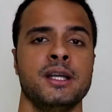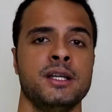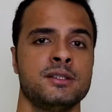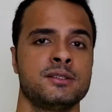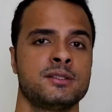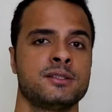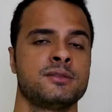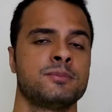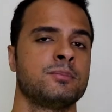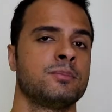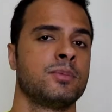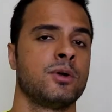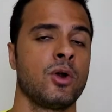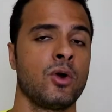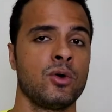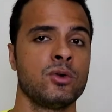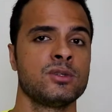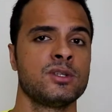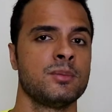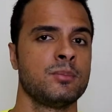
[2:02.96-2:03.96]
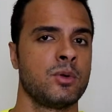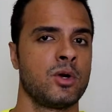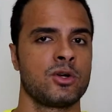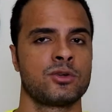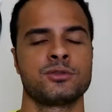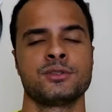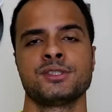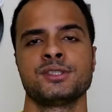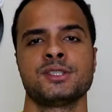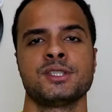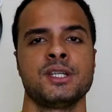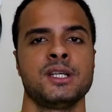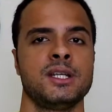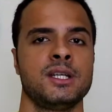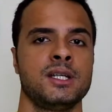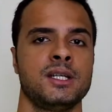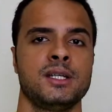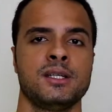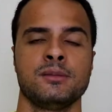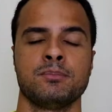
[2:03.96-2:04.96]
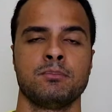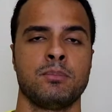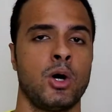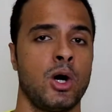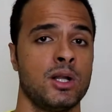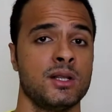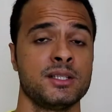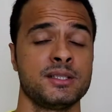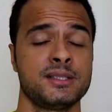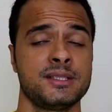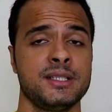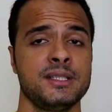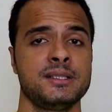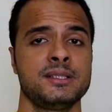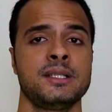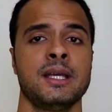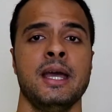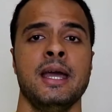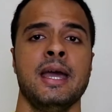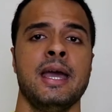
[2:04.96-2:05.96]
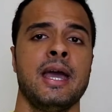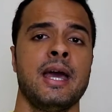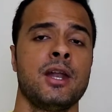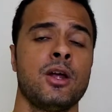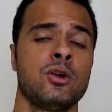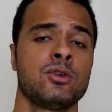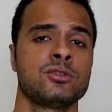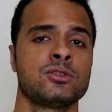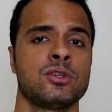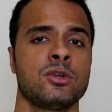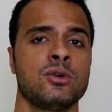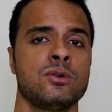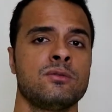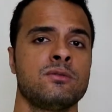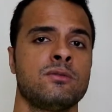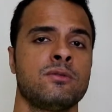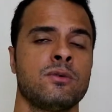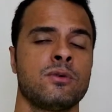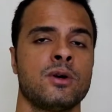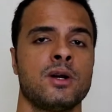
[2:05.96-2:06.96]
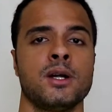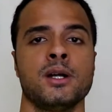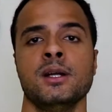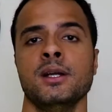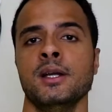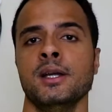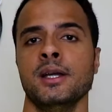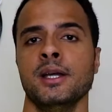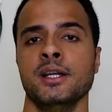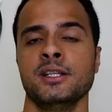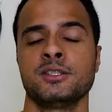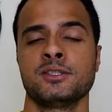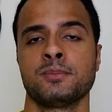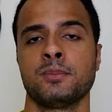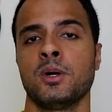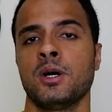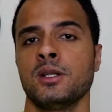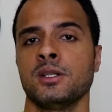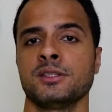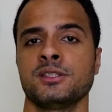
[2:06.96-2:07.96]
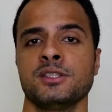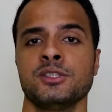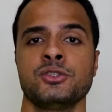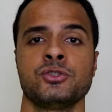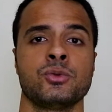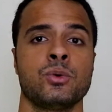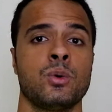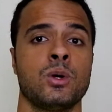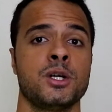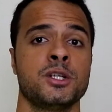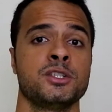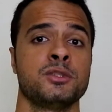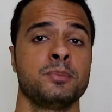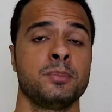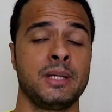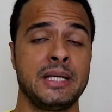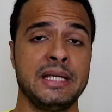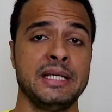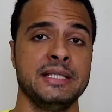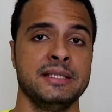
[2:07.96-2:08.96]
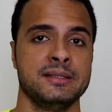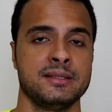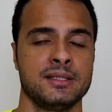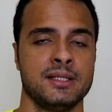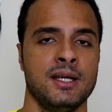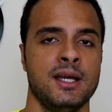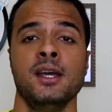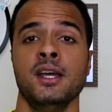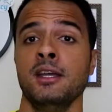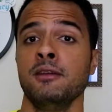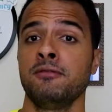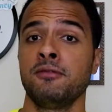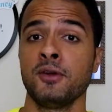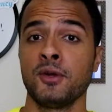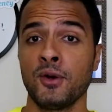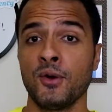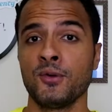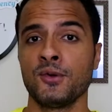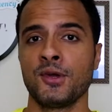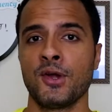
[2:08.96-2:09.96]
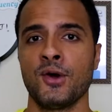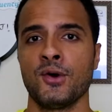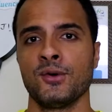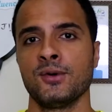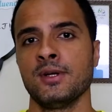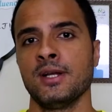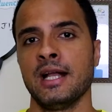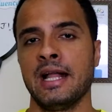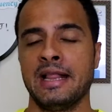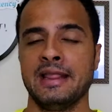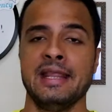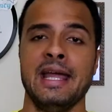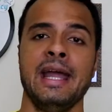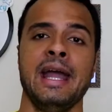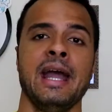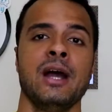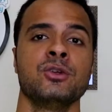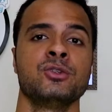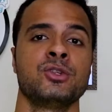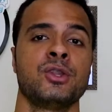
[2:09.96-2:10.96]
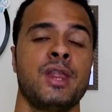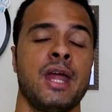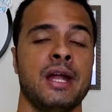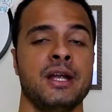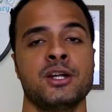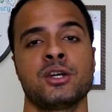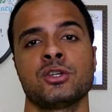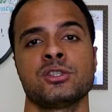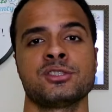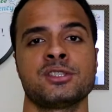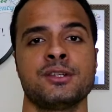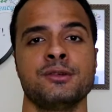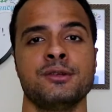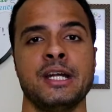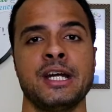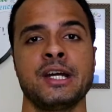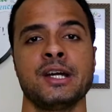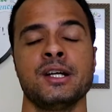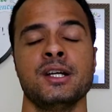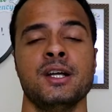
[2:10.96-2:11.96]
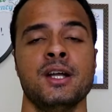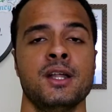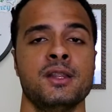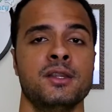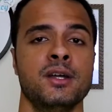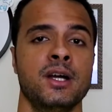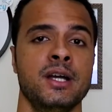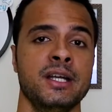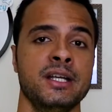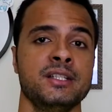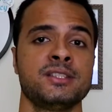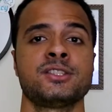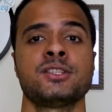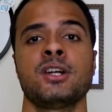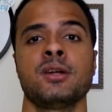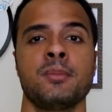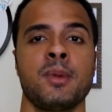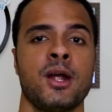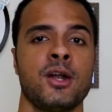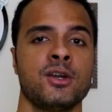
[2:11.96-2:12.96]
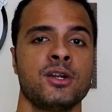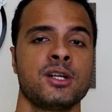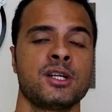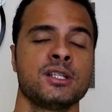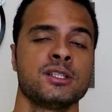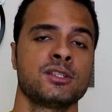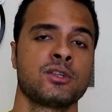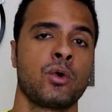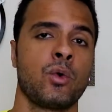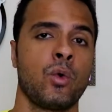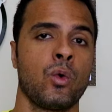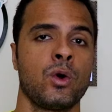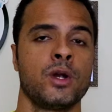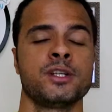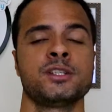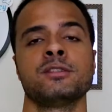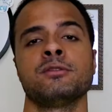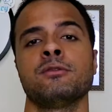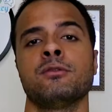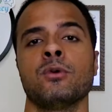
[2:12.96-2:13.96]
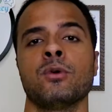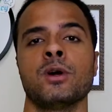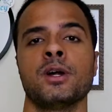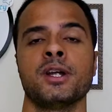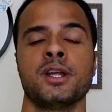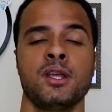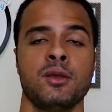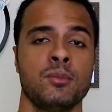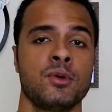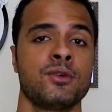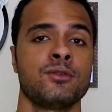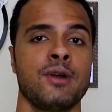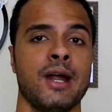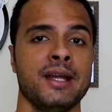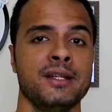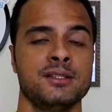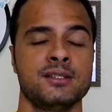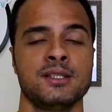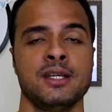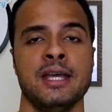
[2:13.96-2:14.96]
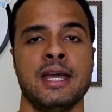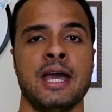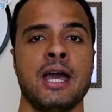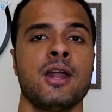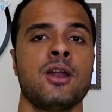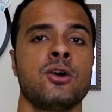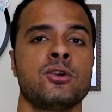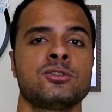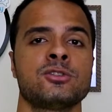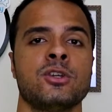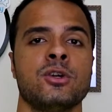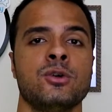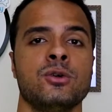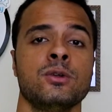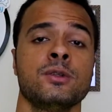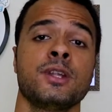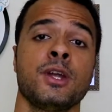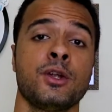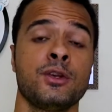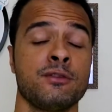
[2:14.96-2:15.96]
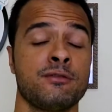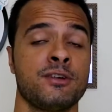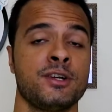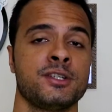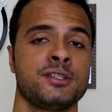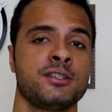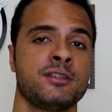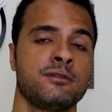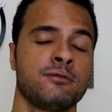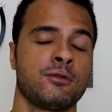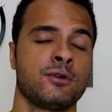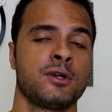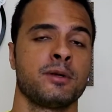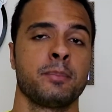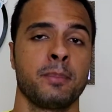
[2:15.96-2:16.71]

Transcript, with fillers: its pro-democracy policies and also for its policies towards peace. If you don't know, they held there in Costa Rica the Inter-American Court for Human Rights and also the University for